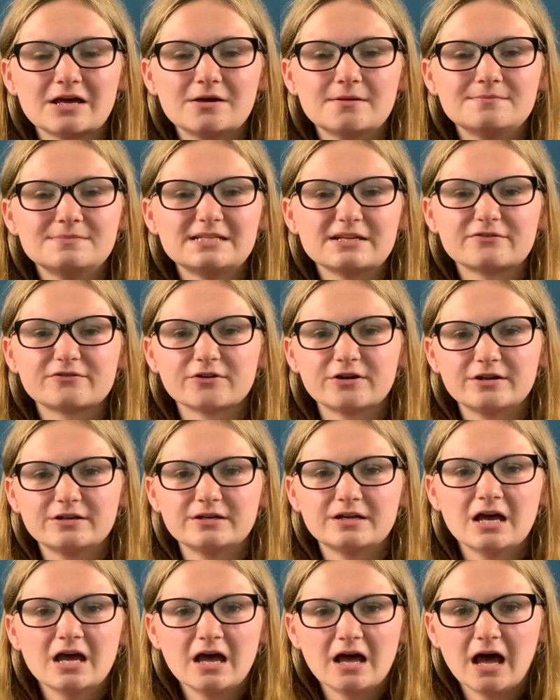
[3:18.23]
different
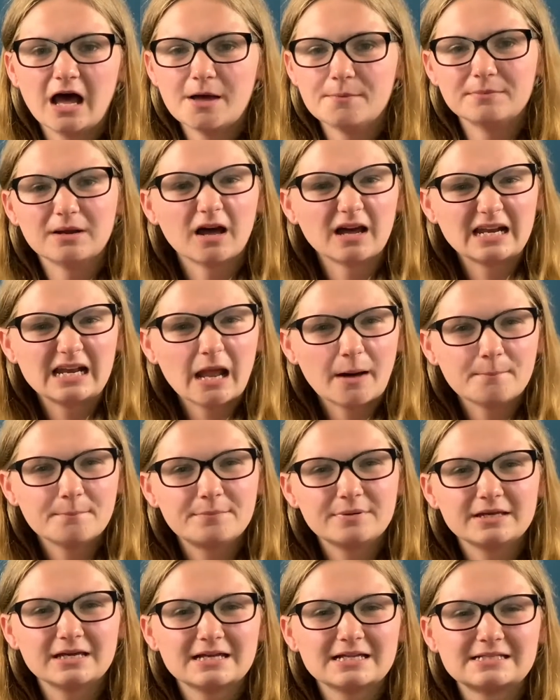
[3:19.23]
like
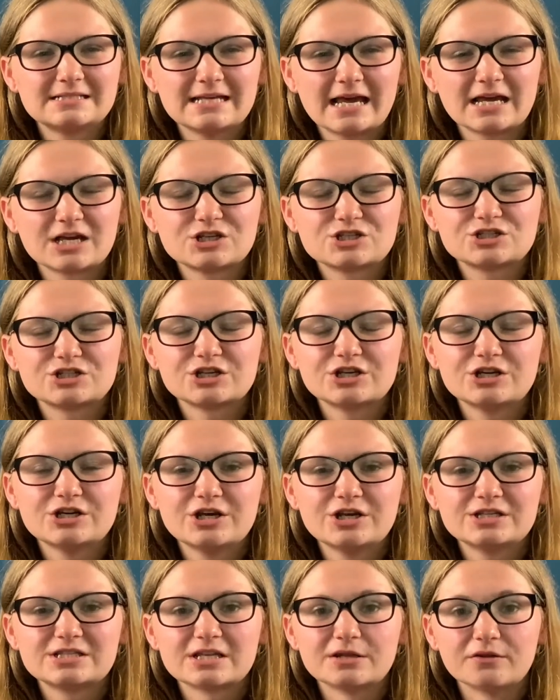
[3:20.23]
lumpier
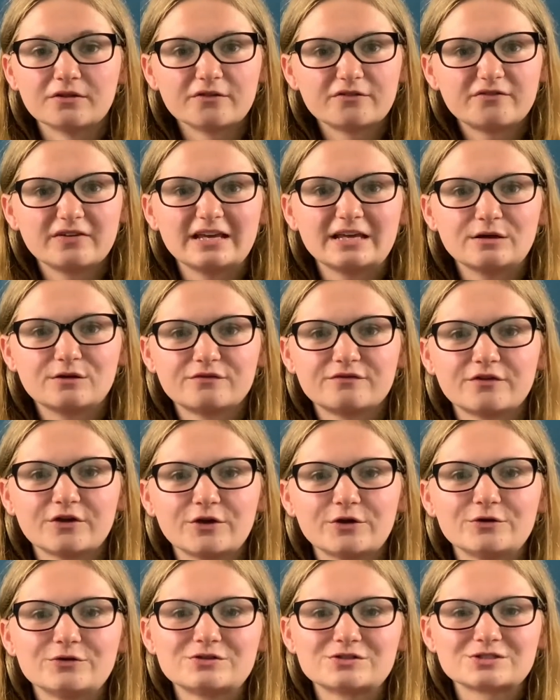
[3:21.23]
textures and the finger
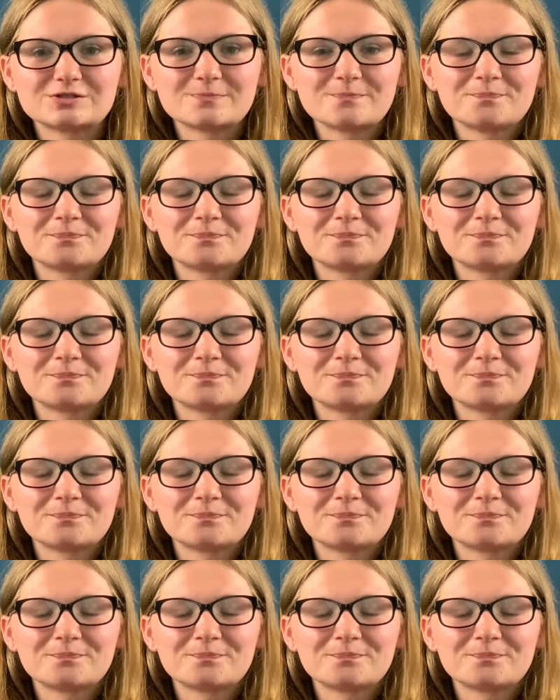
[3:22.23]
foods.